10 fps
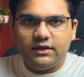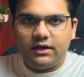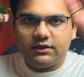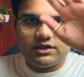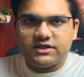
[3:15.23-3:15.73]

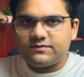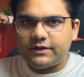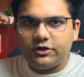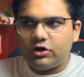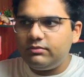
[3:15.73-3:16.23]
Yeah,
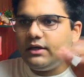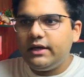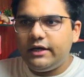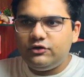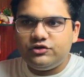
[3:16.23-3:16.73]
transparent top,
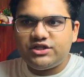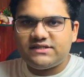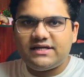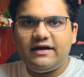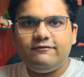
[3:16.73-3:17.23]
and you'll
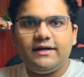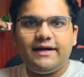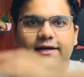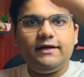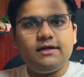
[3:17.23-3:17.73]
just have a
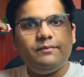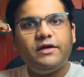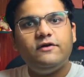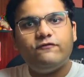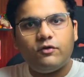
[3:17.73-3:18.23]
gradient
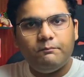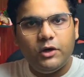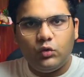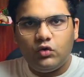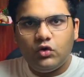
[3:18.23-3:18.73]
coming in from
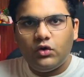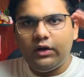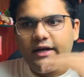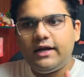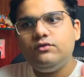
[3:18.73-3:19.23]
below.
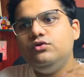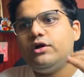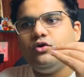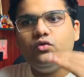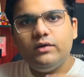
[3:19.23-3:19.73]
And now you can